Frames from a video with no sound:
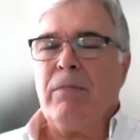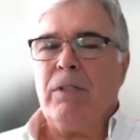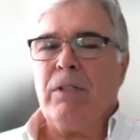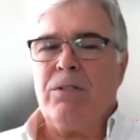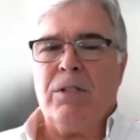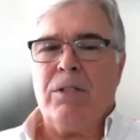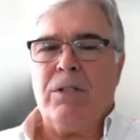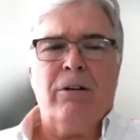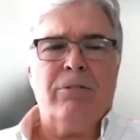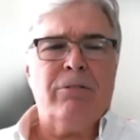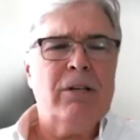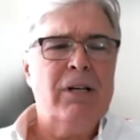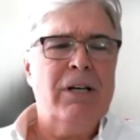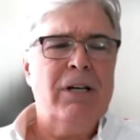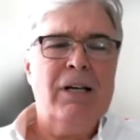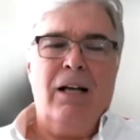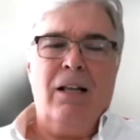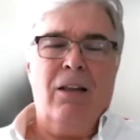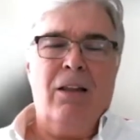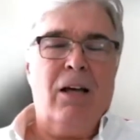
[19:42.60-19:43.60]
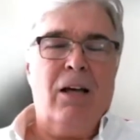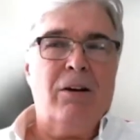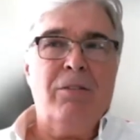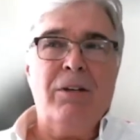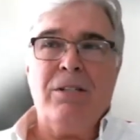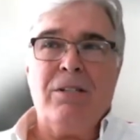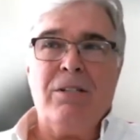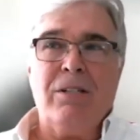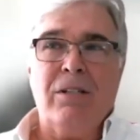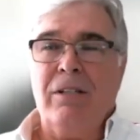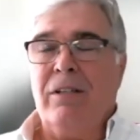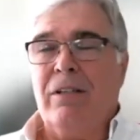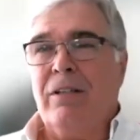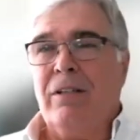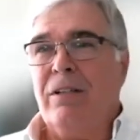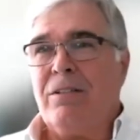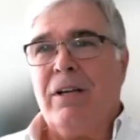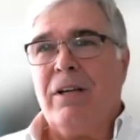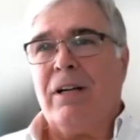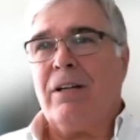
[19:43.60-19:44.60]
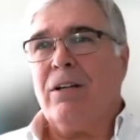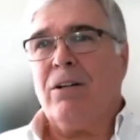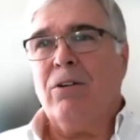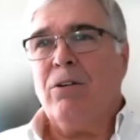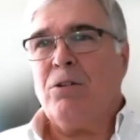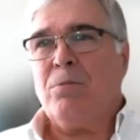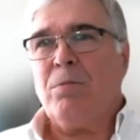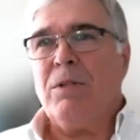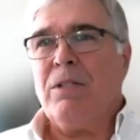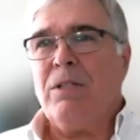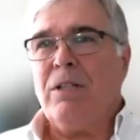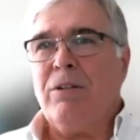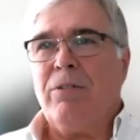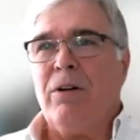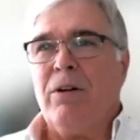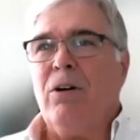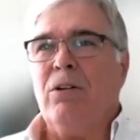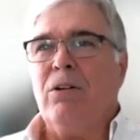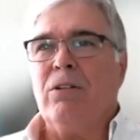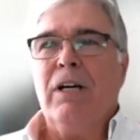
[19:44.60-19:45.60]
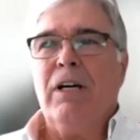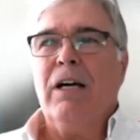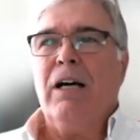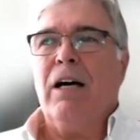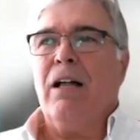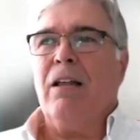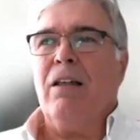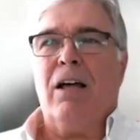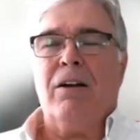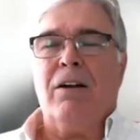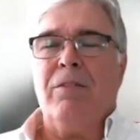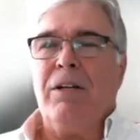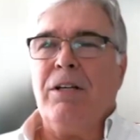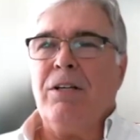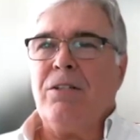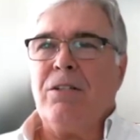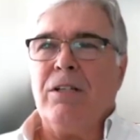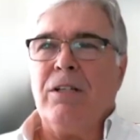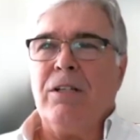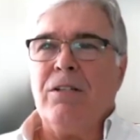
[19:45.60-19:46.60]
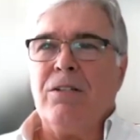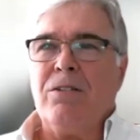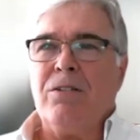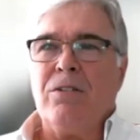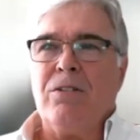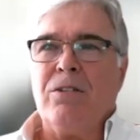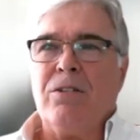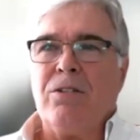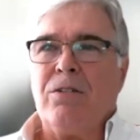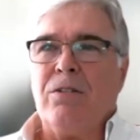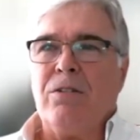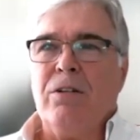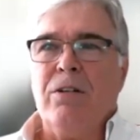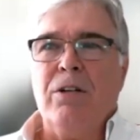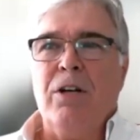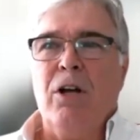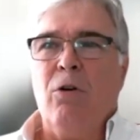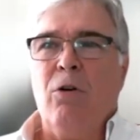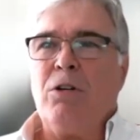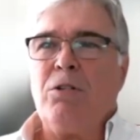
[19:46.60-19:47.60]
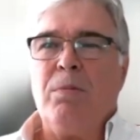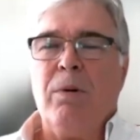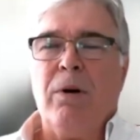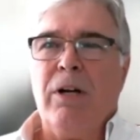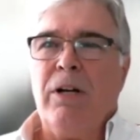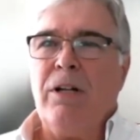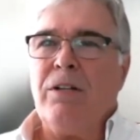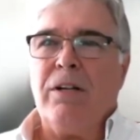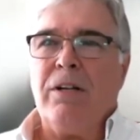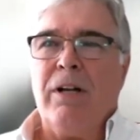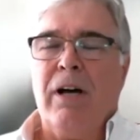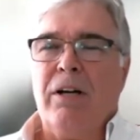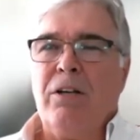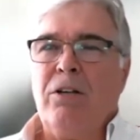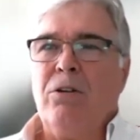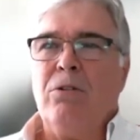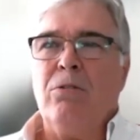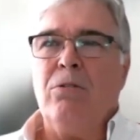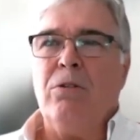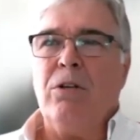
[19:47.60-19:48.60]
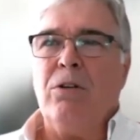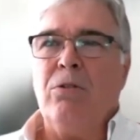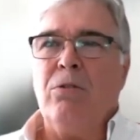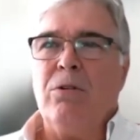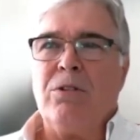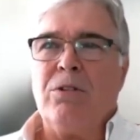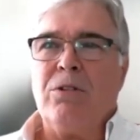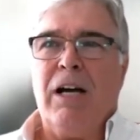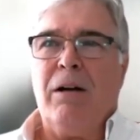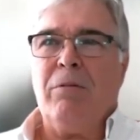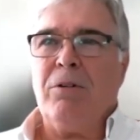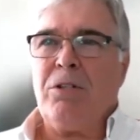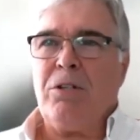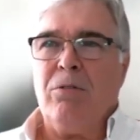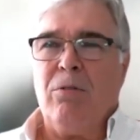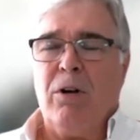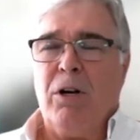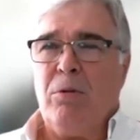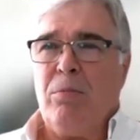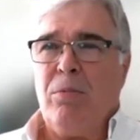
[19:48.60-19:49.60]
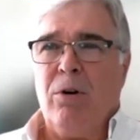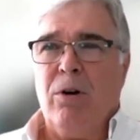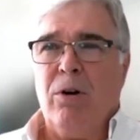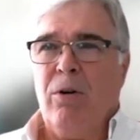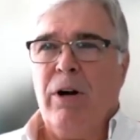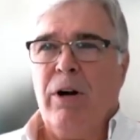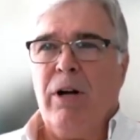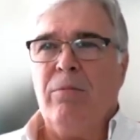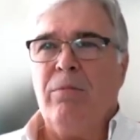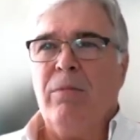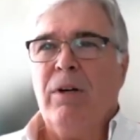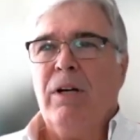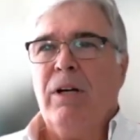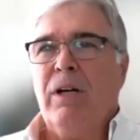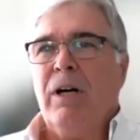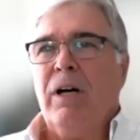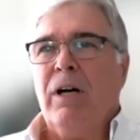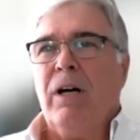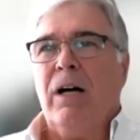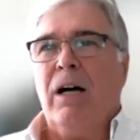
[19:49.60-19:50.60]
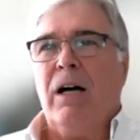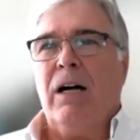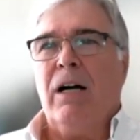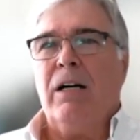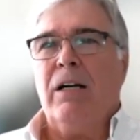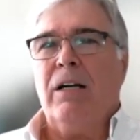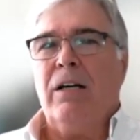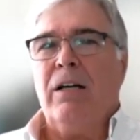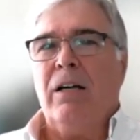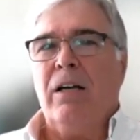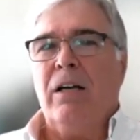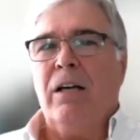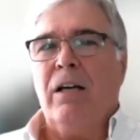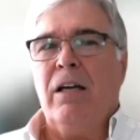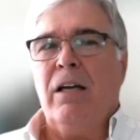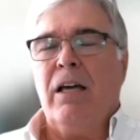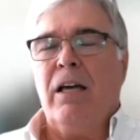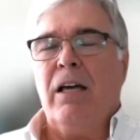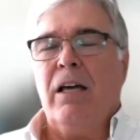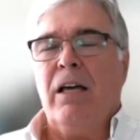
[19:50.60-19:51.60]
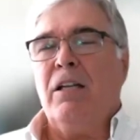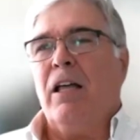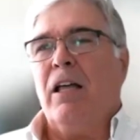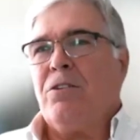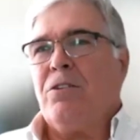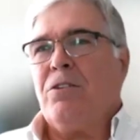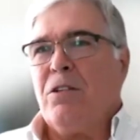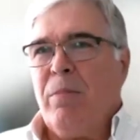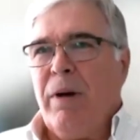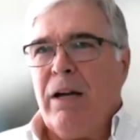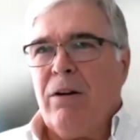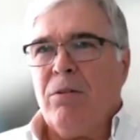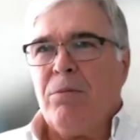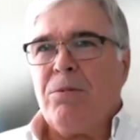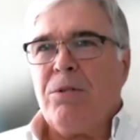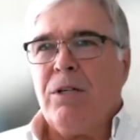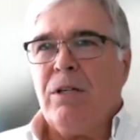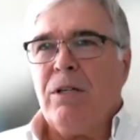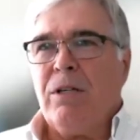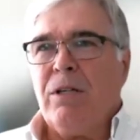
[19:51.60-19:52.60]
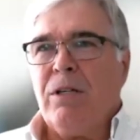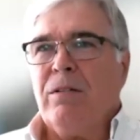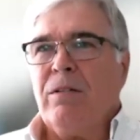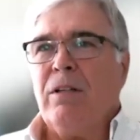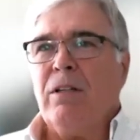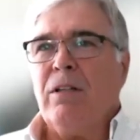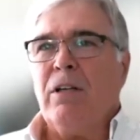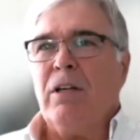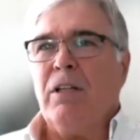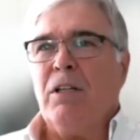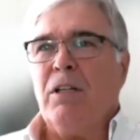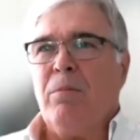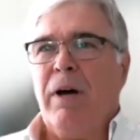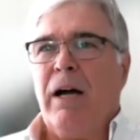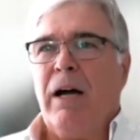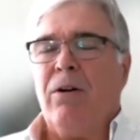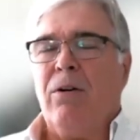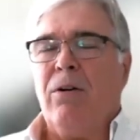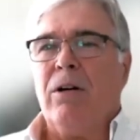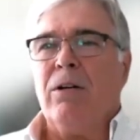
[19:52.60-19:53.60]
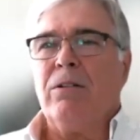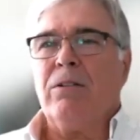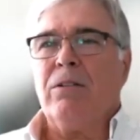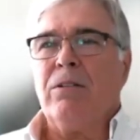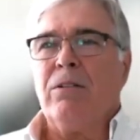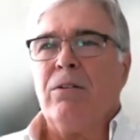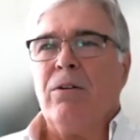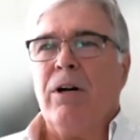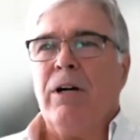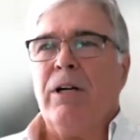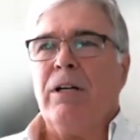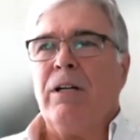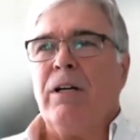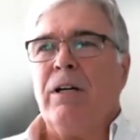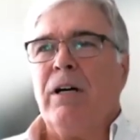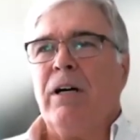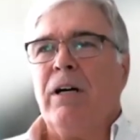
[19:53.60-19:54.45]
stuff. A lot of it is technical. It's been difficult. A lot of it is just no experience in how you establish and run a program. And there's the bankruptcy in the background, right?